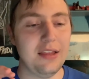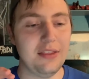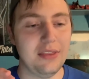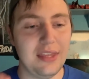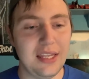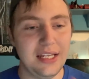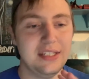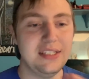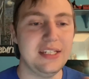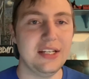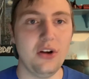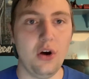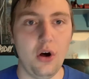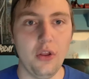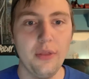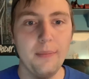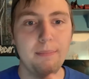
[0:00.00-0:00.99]
they did
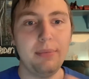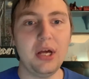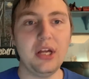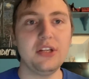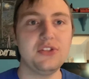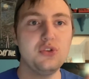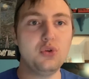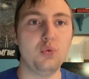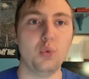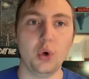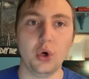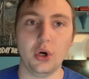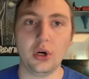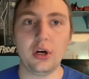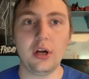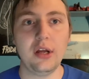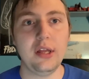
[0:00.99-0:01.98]
all the puzzle
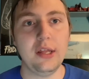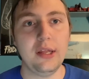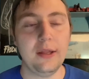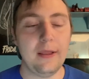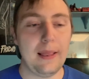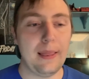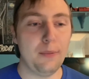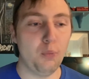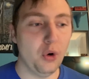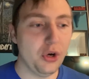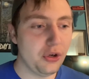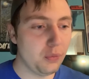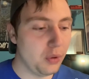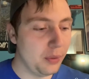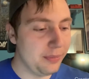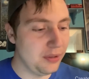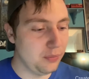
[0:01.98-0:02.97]
work Wonder
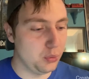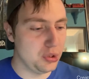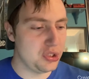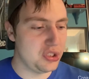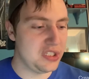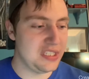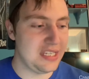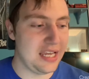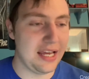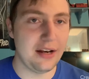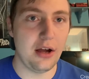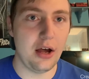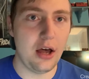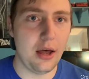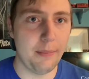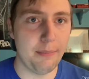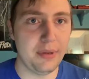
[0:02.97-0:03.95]
Woman was set
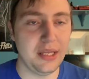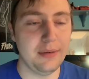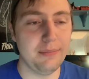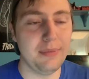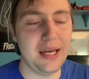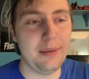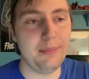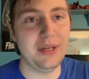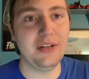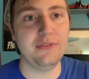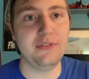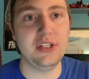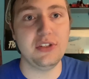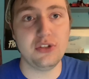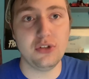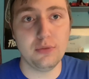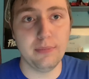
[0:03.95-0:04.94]
up in Batman v
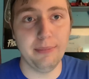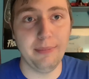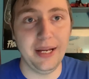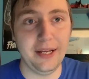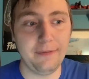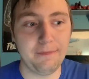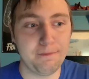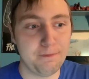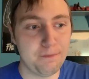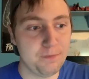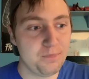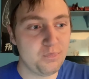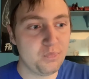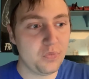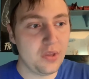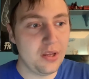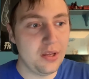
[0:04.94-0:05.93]
Superman.
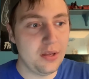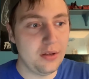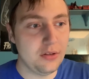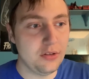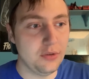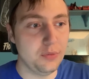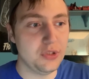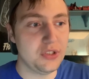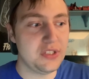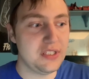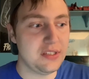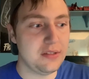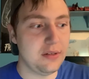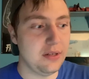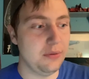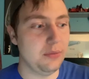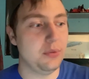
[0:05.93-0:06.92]
It was
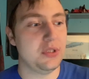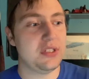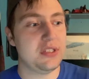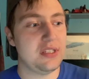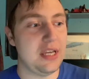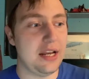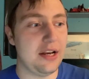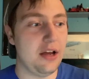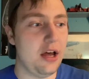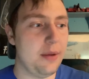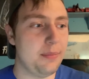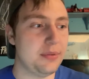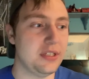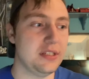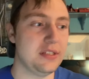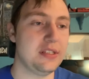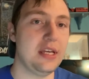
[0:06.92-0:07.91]
set up
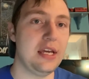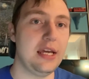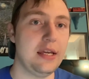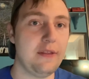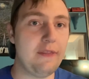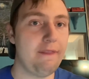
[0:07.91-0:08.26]
to say,